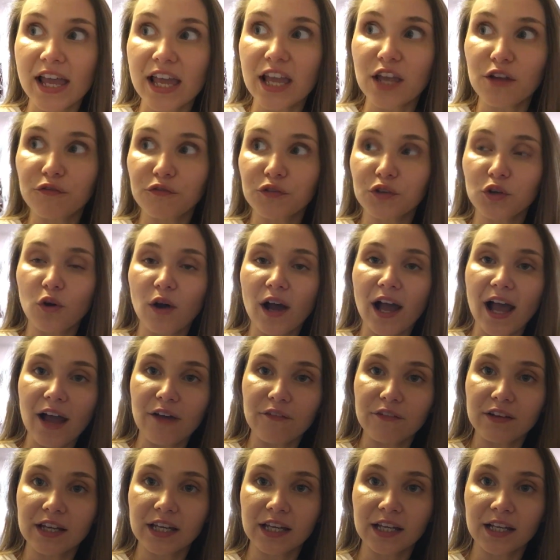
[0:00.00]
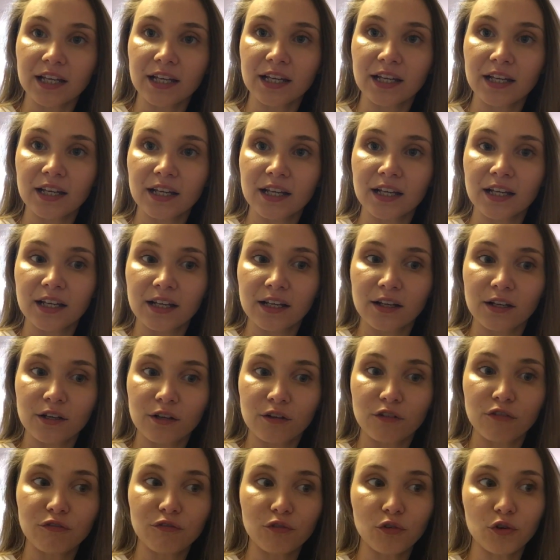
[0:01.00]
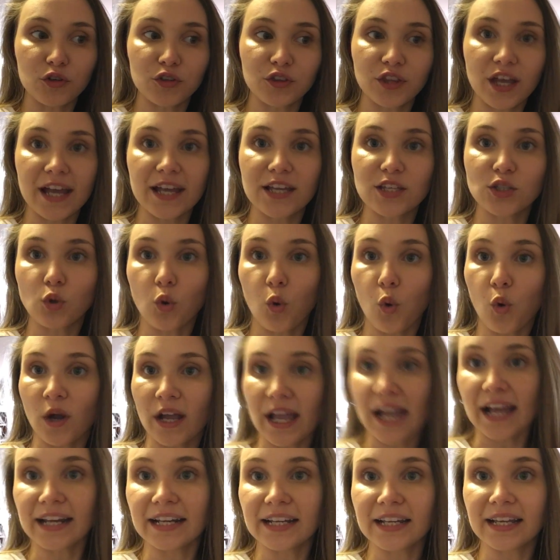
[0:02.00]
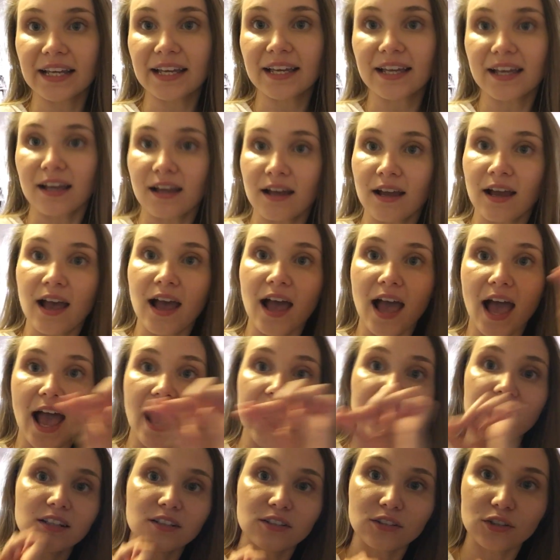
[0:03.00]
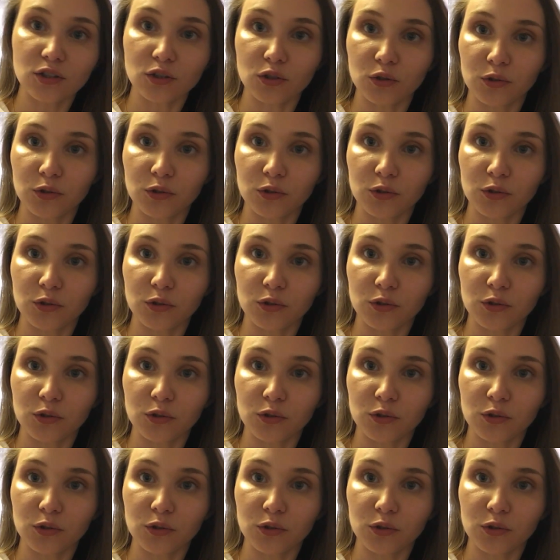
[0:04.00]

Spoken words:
if you're having food that is organic and